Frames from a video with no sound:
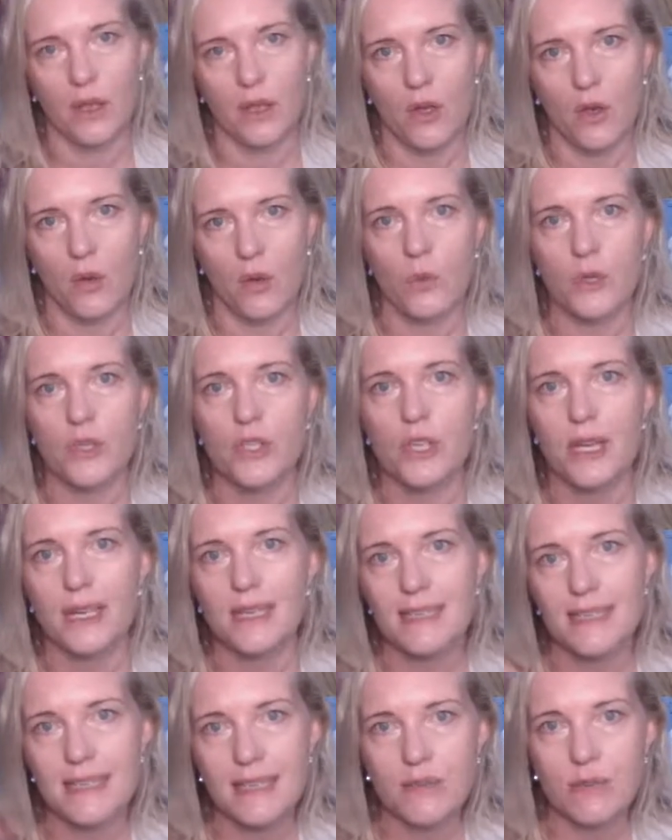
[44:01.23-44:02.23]
which I
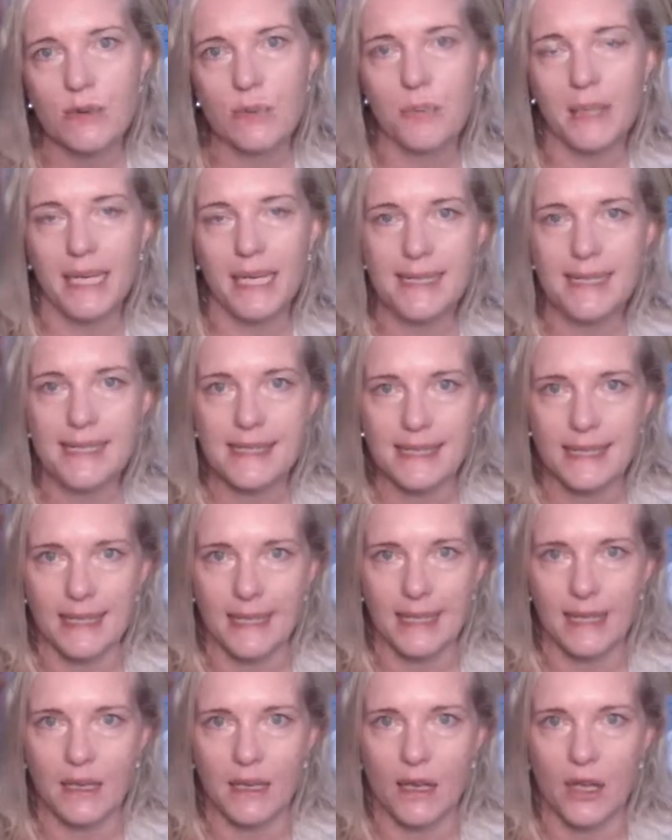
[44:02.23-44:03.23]
see
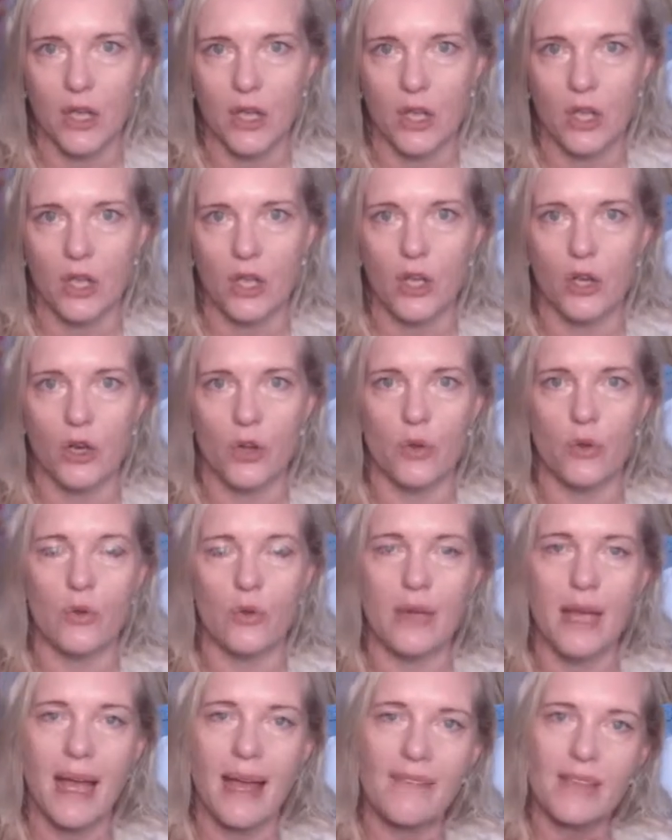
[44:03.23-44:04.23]
repeatedly,
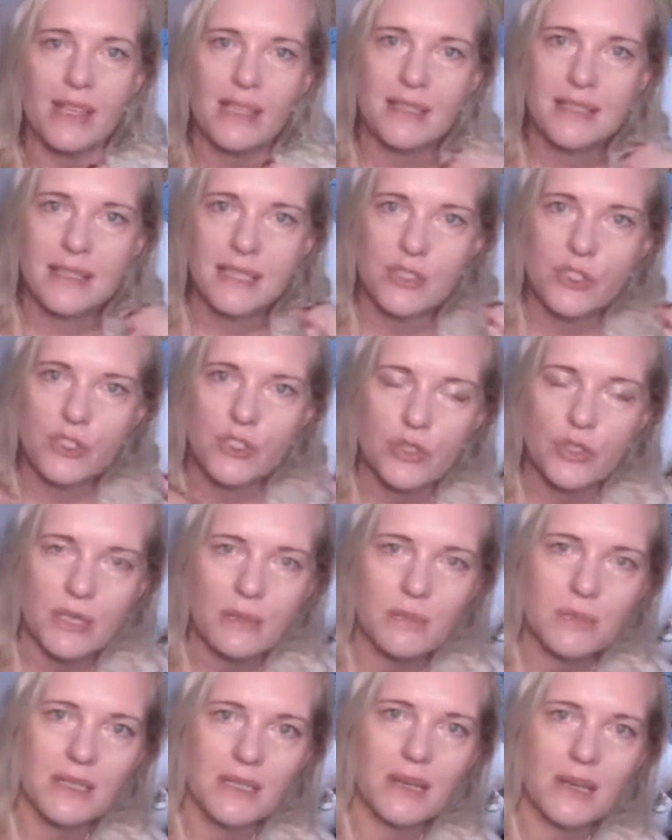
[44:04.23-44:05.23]
having these
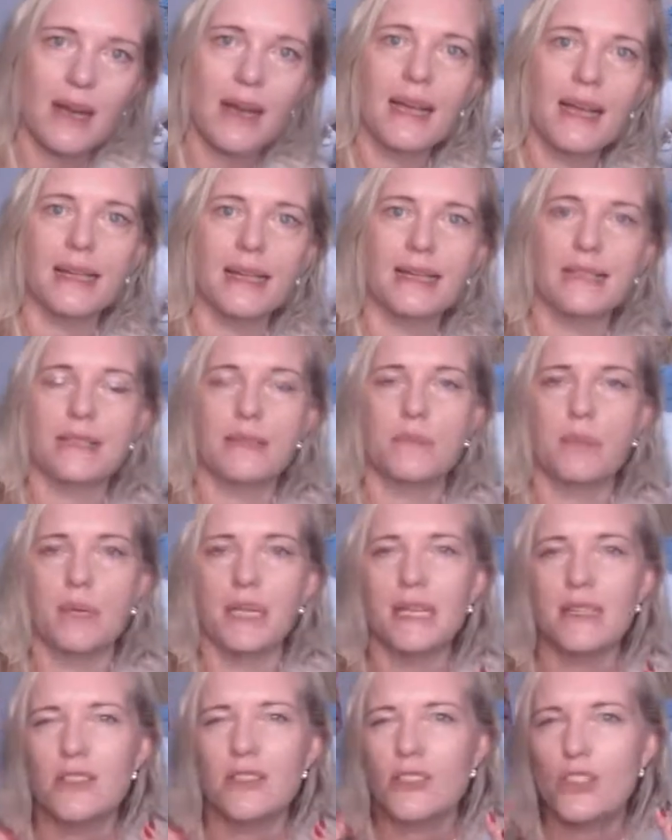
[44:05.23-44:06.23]
extreme diets,
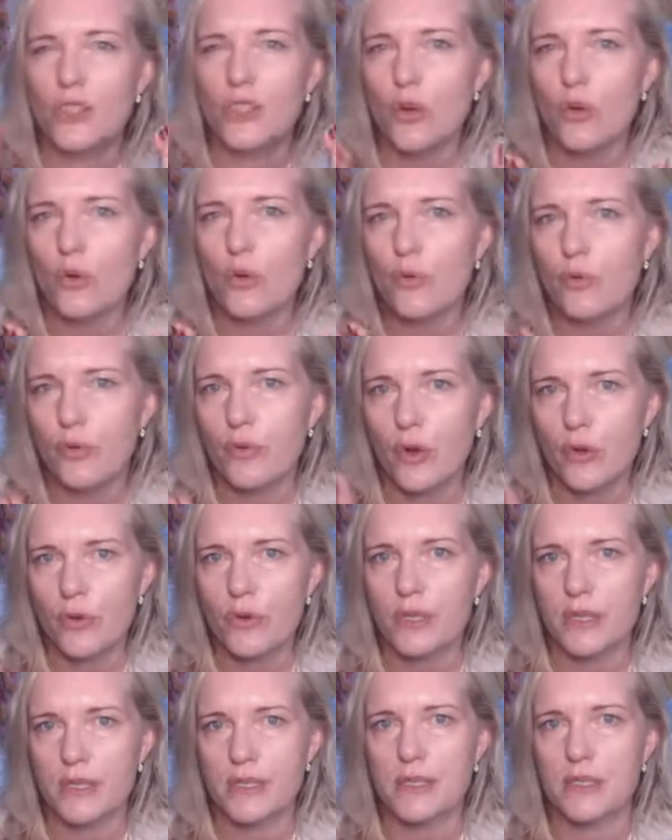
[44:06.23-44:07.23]
being so
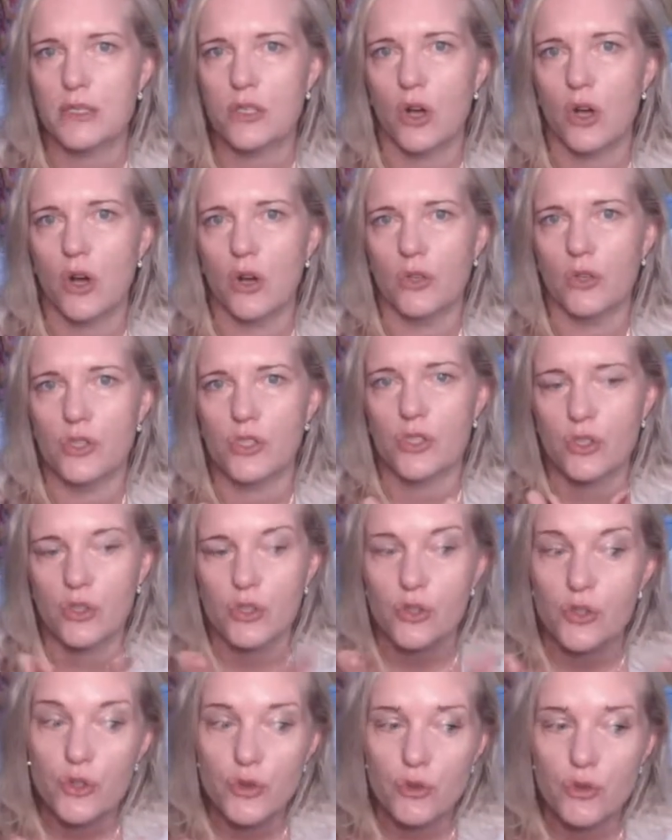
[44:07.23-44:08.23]
focused on just
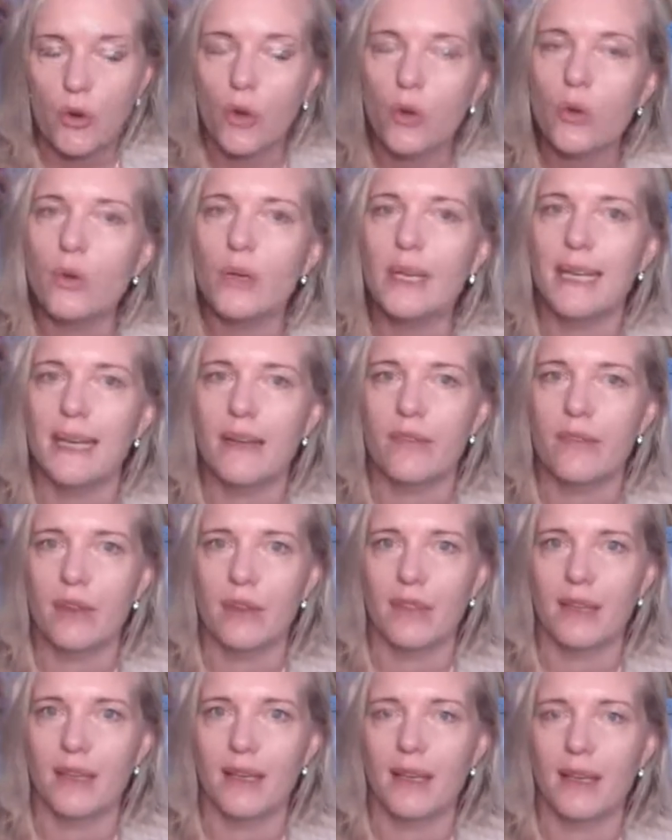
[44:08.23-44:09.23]
controlling
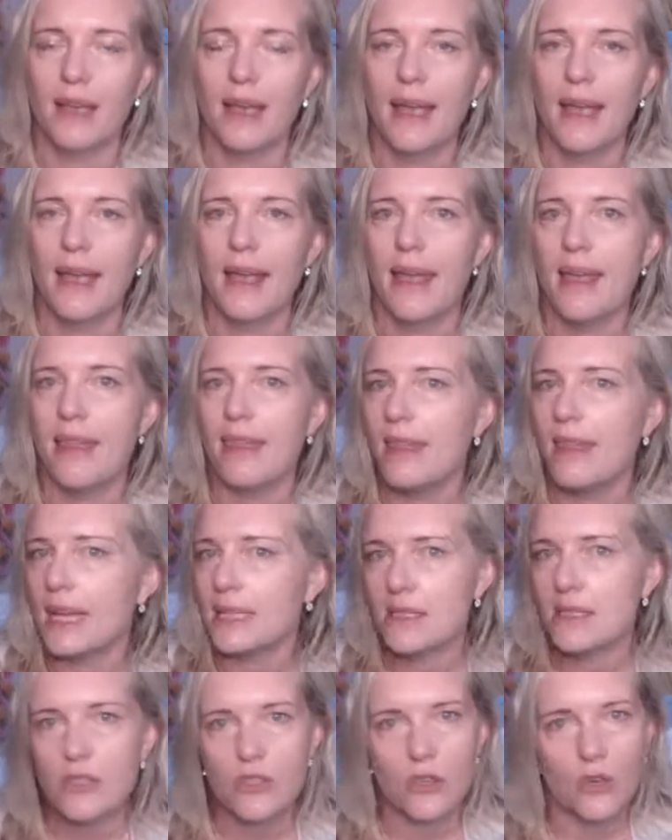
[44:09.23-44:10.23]
everything.
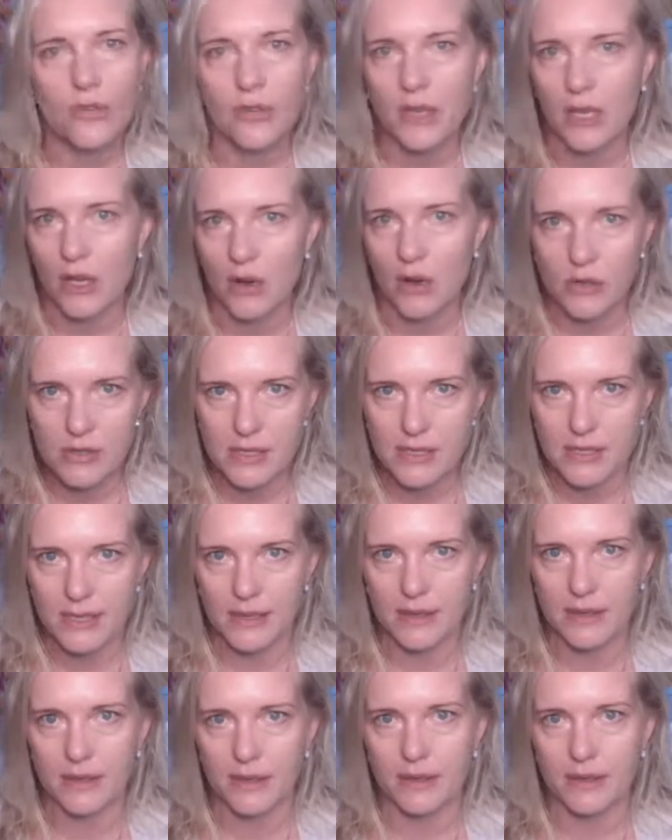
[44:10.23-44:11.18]
That's not the answer.